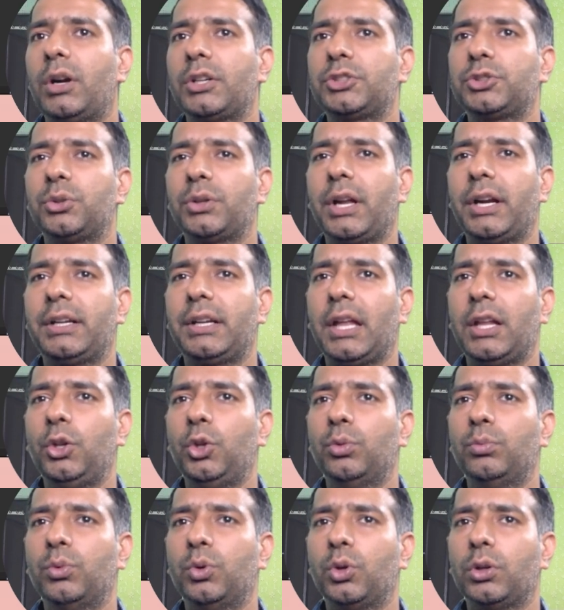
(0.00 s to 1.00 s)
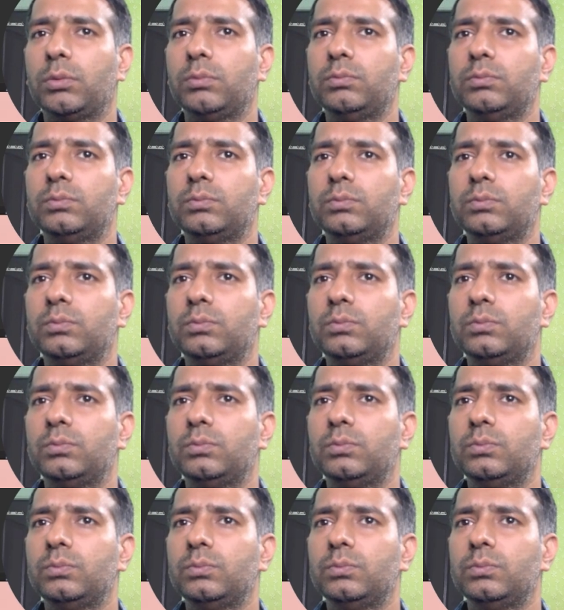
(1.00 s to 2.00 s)
what should I tell you more?
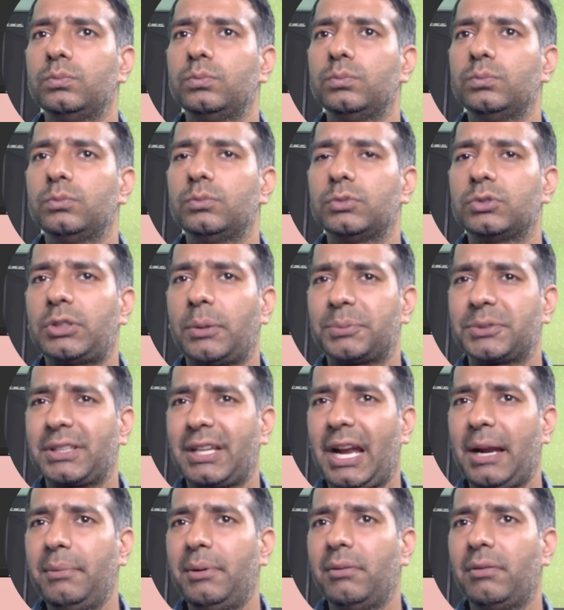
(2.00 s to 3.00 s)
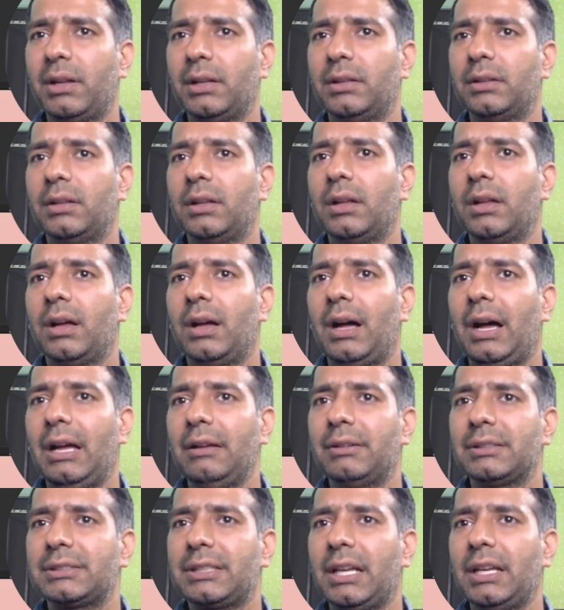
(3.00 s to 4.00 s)
Subscribed one.
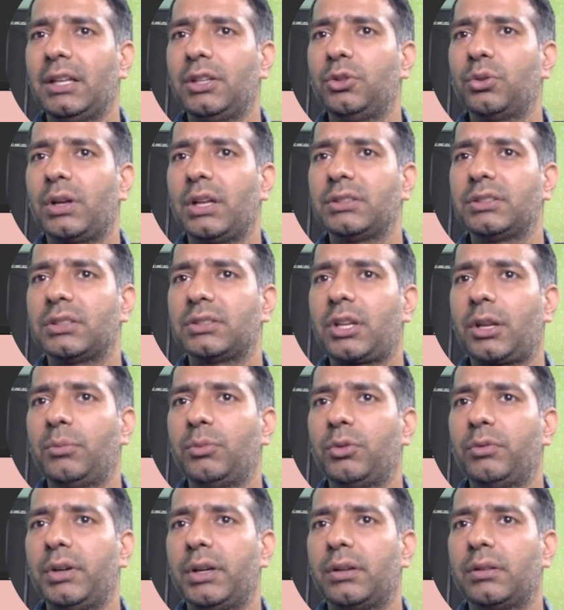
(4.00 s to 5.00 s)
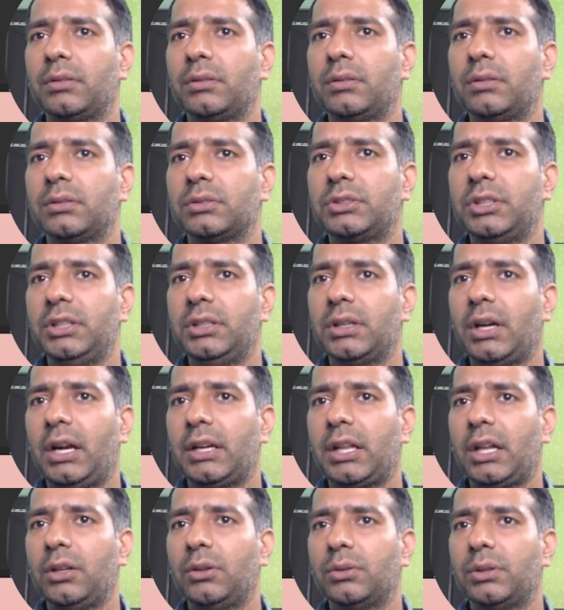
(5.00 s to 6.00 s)
I was telling you can just remove it. See,
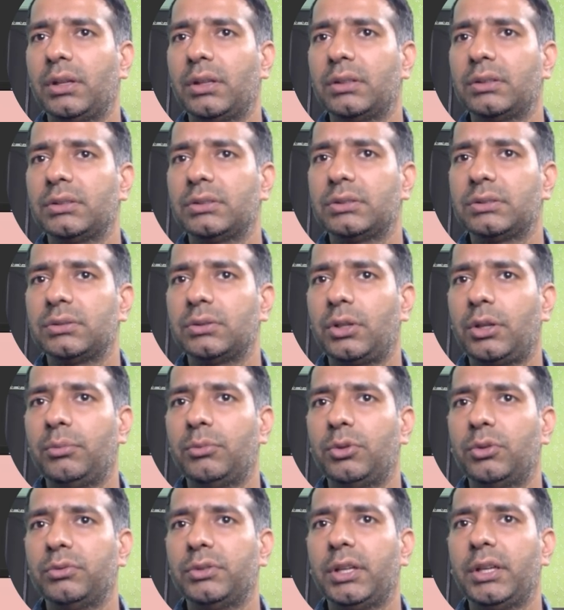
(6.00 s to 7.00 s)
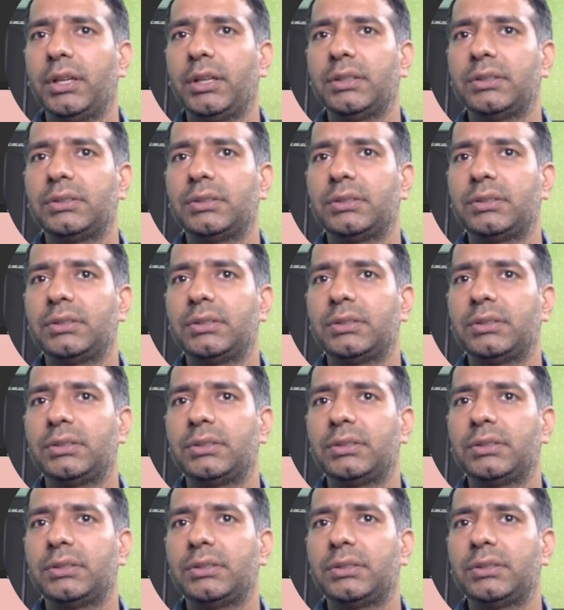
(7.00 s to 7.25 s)
I tell you things. Remove